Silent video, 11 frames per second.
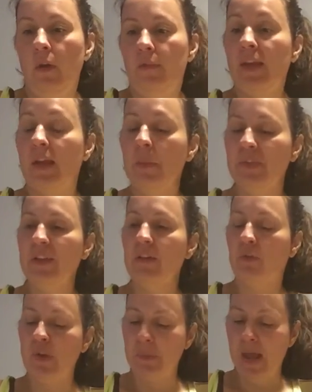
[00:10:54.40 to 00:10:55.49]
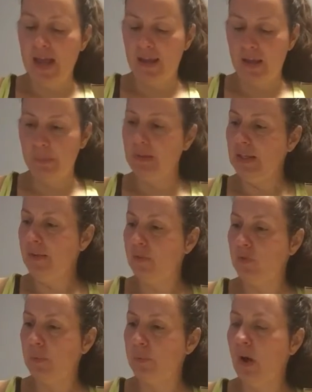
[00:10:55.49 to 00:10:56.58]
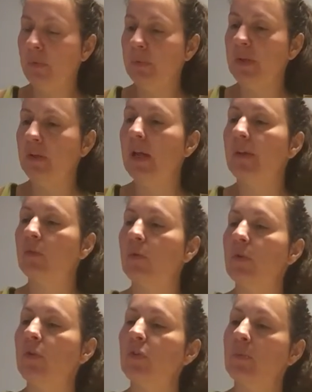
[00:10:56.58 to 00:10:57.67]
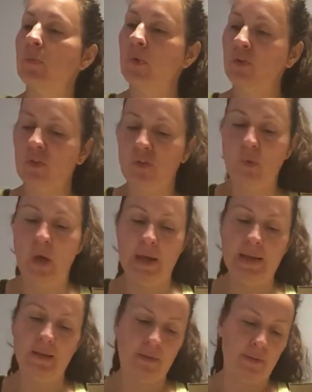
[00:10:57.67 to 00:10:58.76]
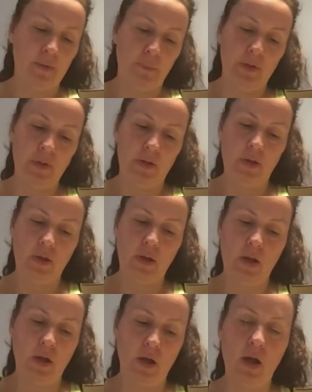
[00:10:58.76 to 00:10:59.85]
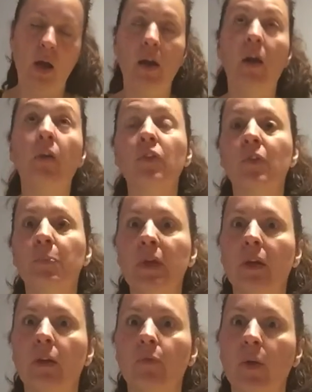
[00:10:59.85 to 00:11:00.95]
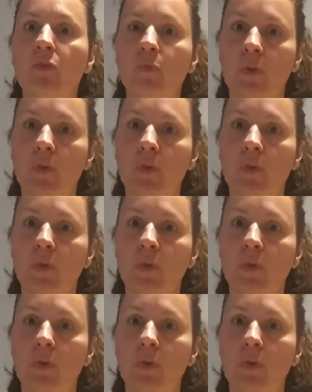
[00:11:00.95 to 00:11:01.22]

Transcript: It comes in a three pack, I believe, so I'm probably going to have to order some more just so I can sample it. Uh, and also, speaking of which,